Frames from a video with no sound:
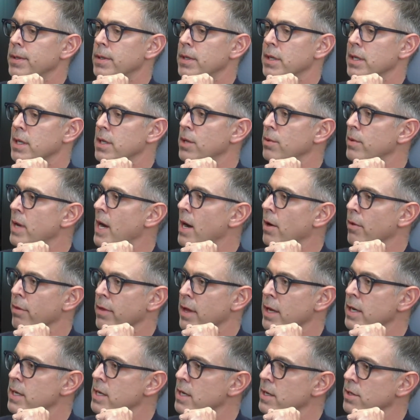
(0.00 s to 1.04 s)
acute health
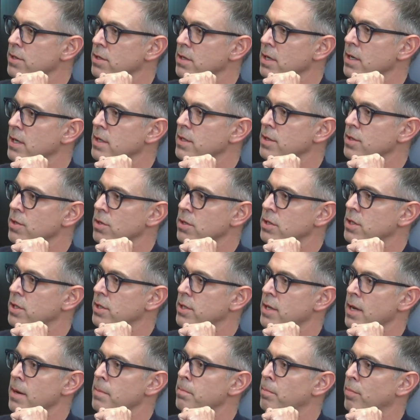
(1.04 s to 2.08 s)
conditions, or
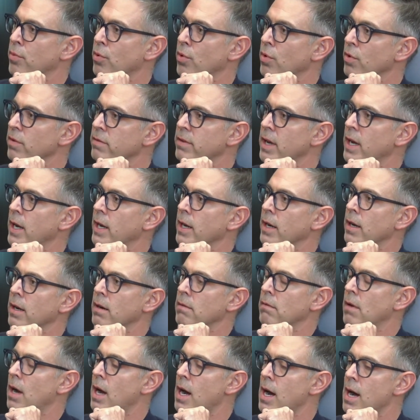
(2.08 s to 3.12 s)
just improving
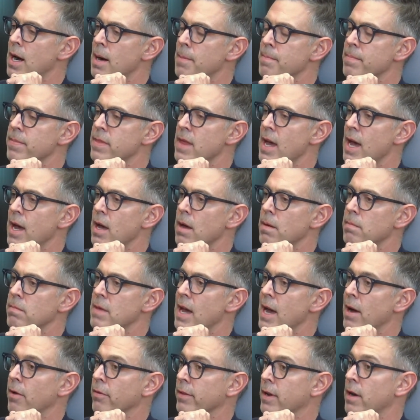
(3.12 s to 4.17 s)
the
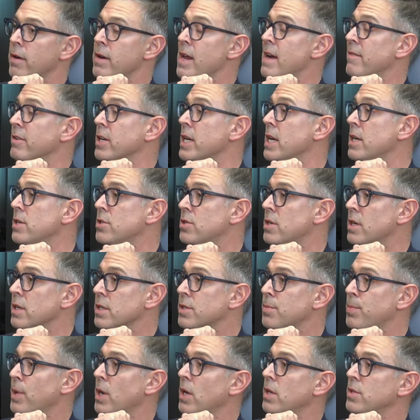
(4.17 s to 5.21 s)
healthcare navigation
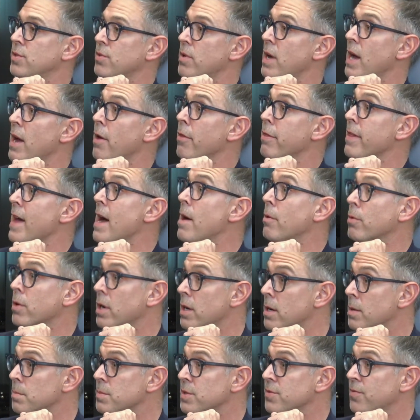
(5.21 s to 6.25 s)
experience or health
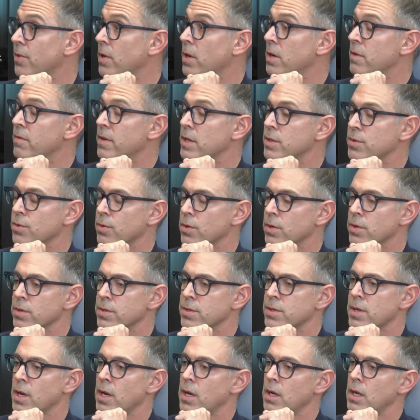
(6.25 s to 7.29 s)
outcomes for
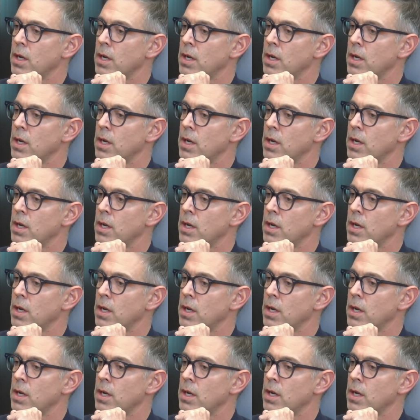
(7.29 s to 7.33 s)
individuals.